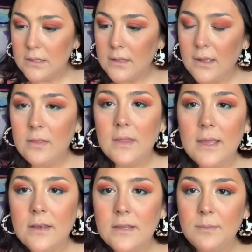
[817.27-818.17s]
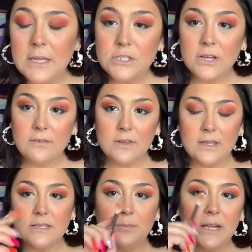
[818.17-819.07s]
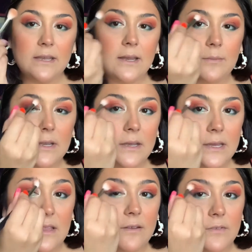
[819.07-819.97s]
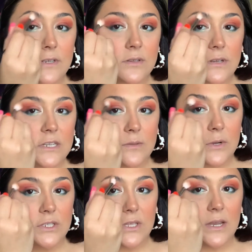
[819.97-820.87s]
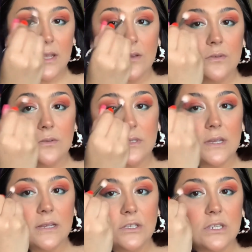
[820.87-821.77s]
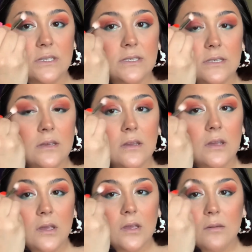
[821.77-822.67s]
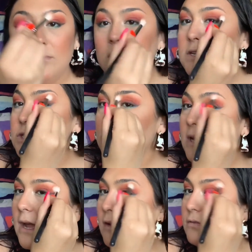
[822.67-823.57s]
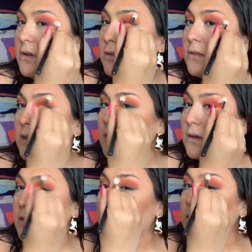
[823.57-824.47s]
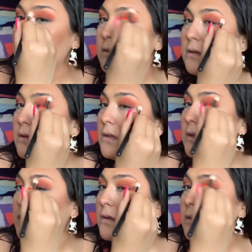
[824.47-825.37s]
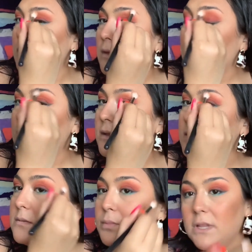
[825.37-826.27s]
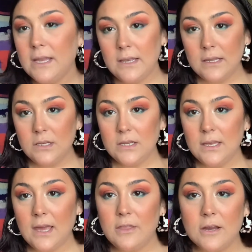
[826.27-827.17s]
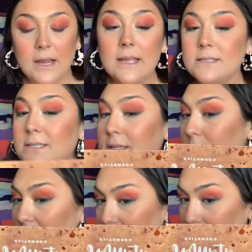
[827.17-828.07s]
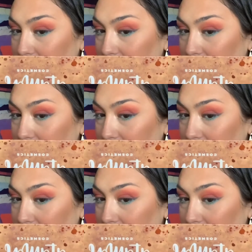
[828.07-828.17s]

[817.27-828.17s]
And then to make sure everything is blended, I'm going to take that first crease brush that I used and just make sure everything is blended together and seamless.